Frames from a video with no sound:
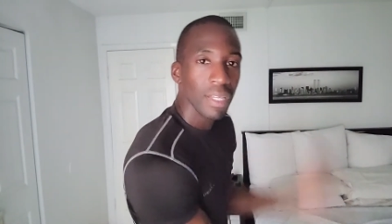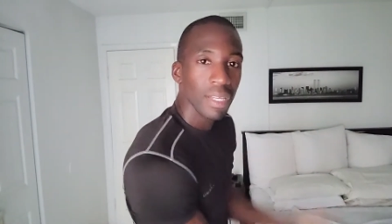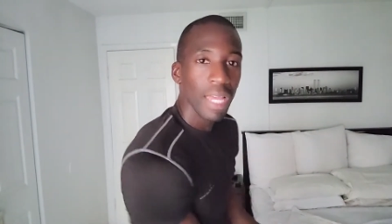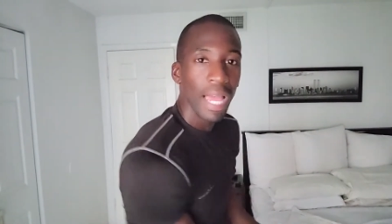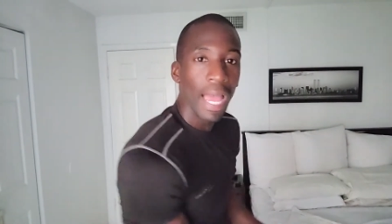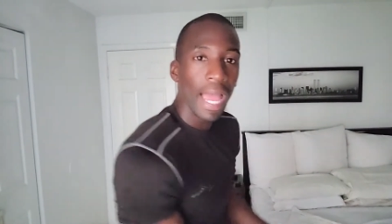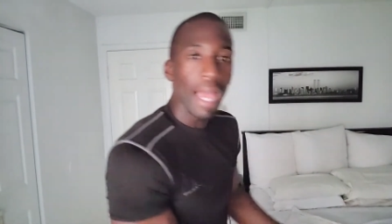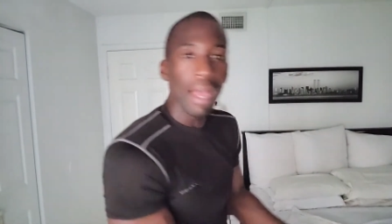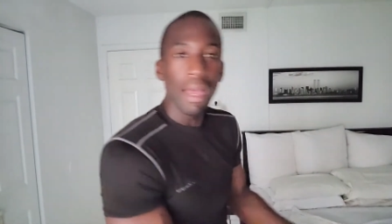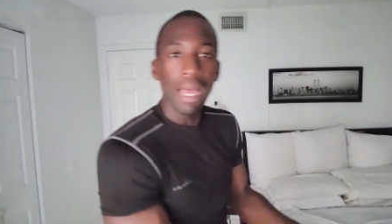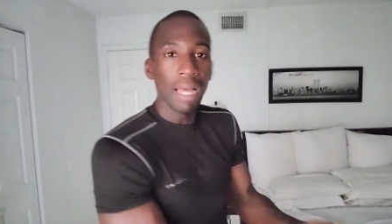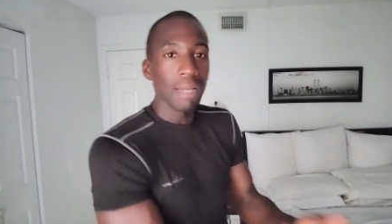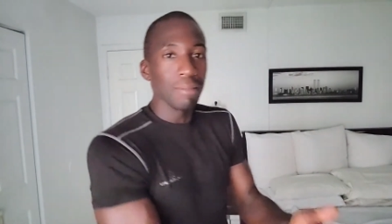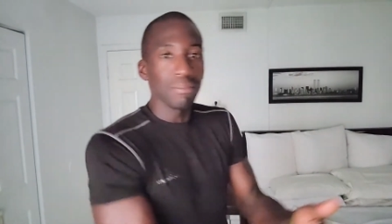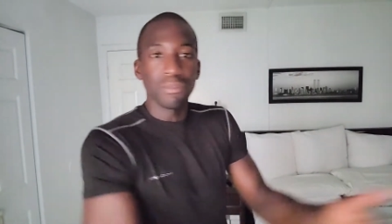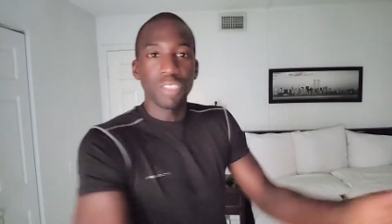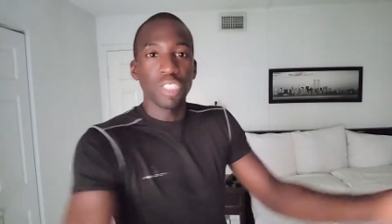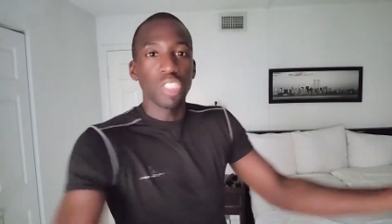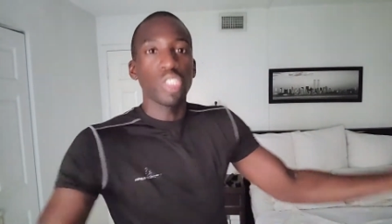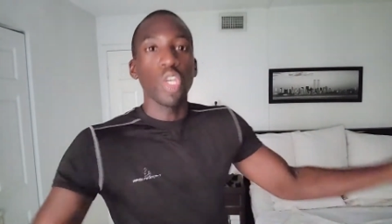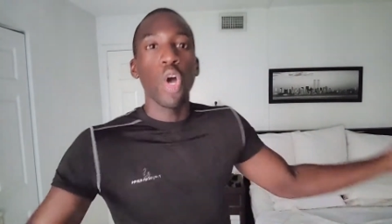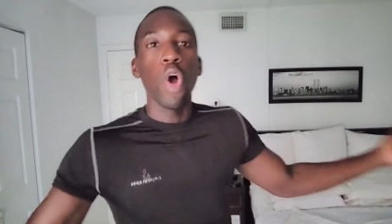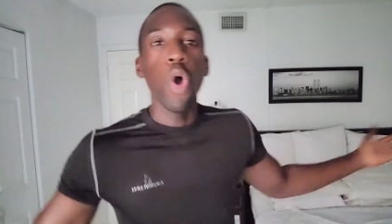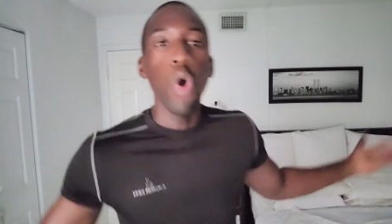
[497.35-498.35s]
I, am
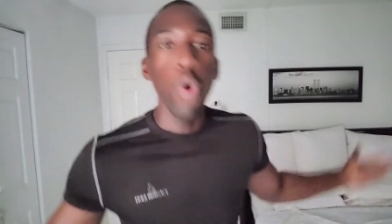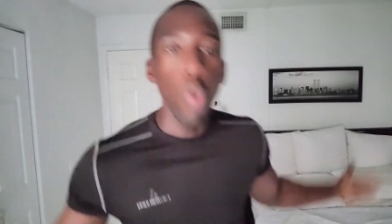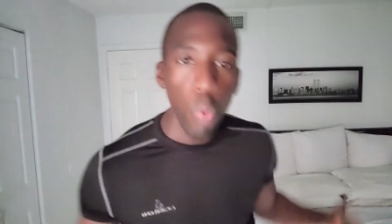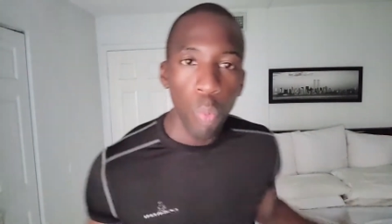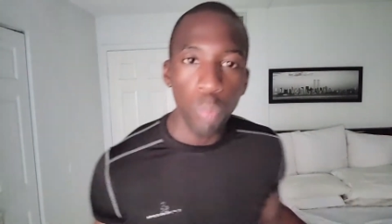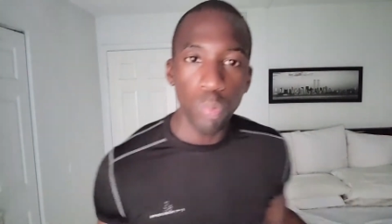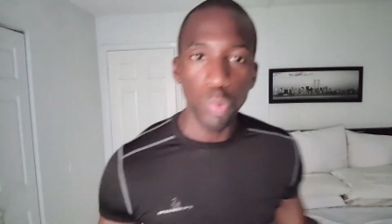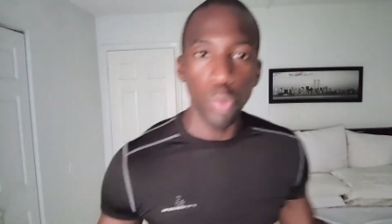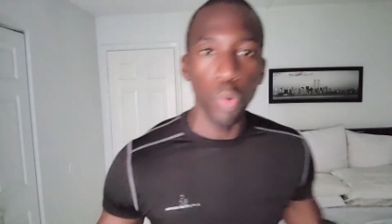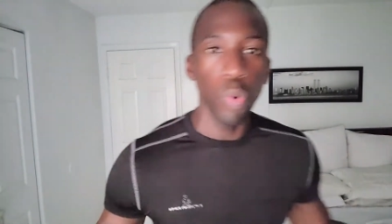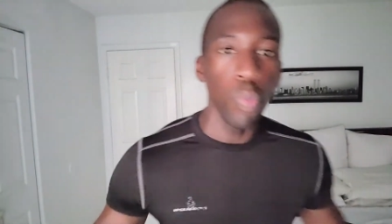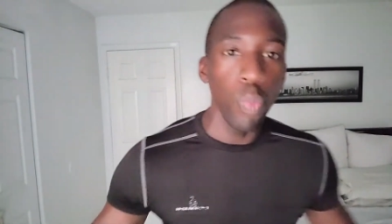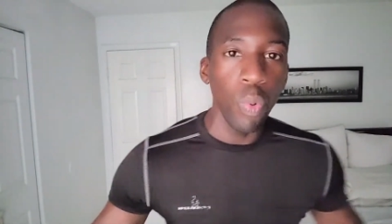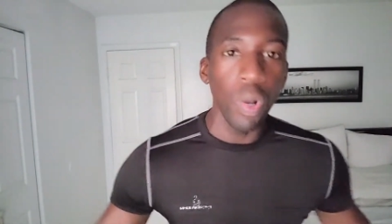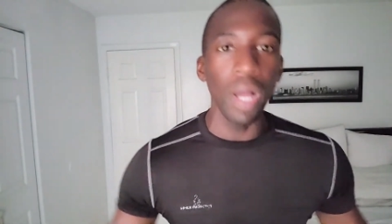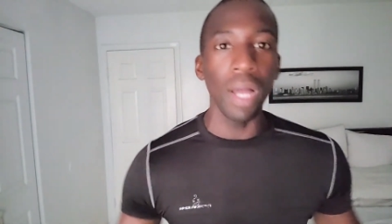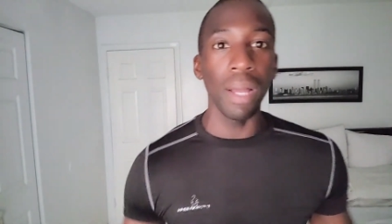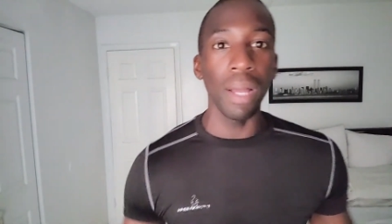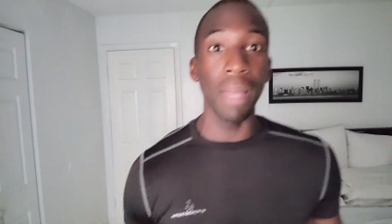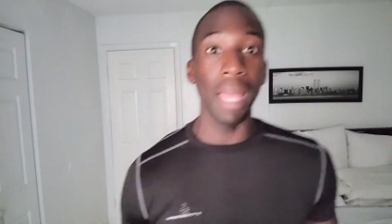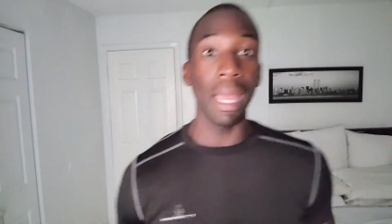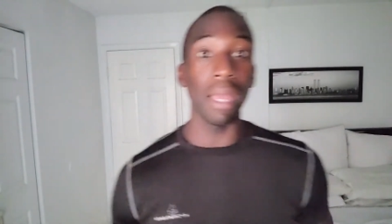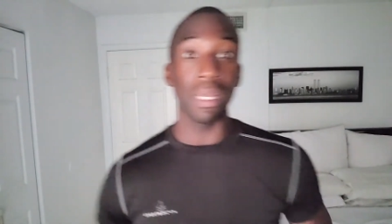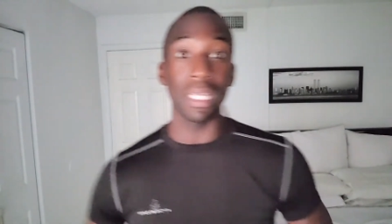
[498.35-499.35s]
just home doing
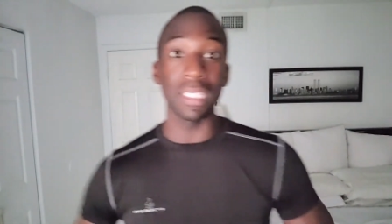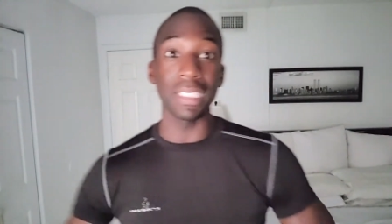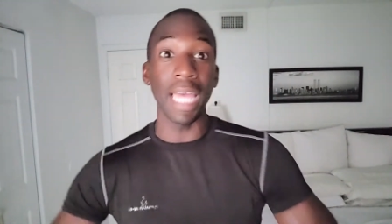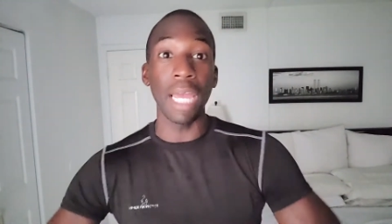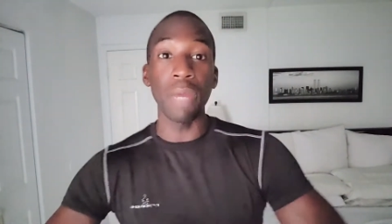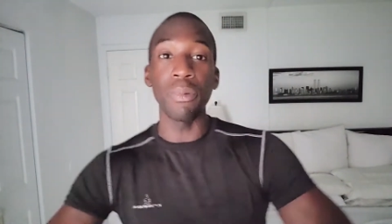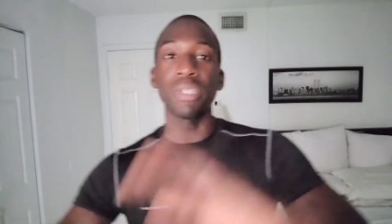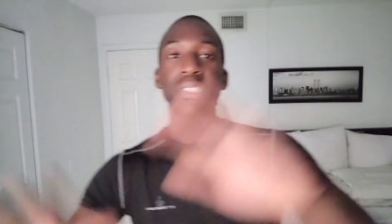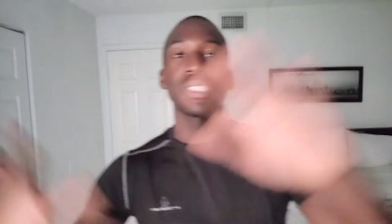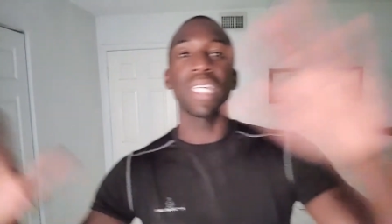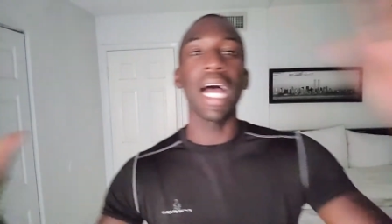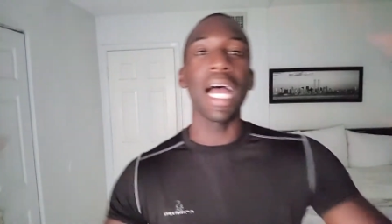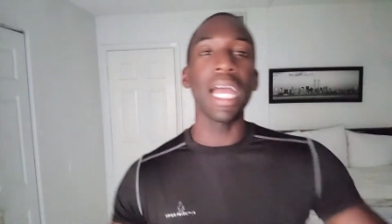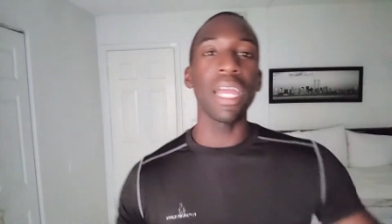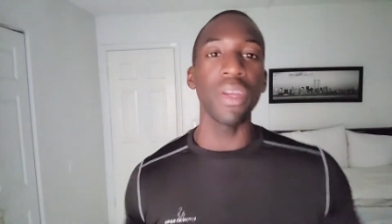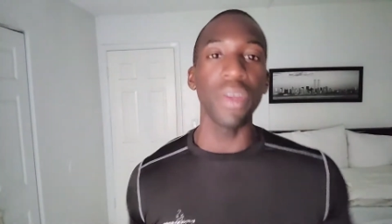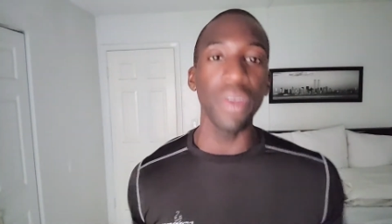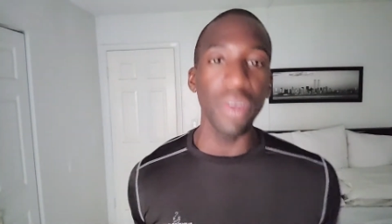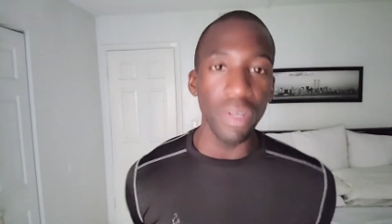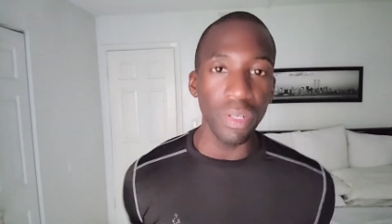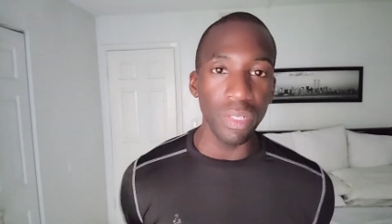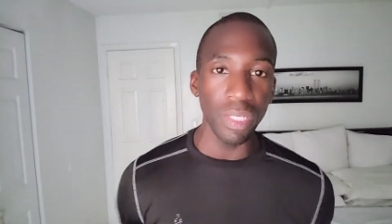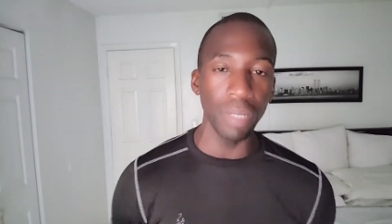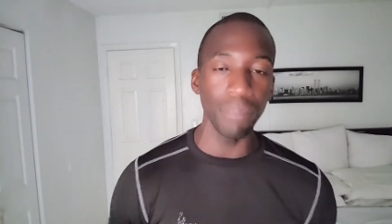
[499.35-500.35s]
what? Because I retire
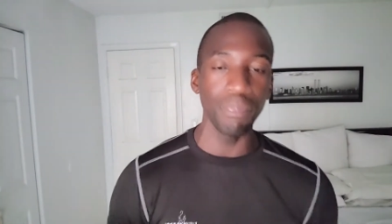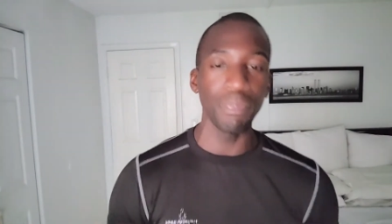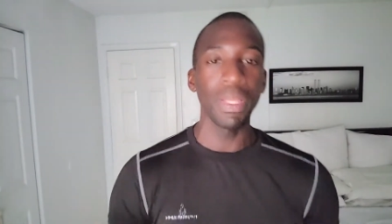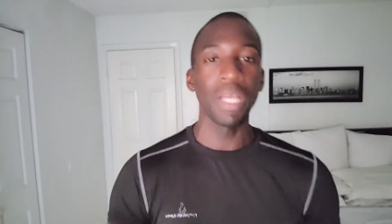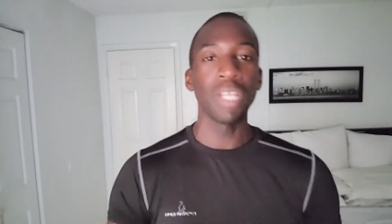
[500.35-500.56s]
early.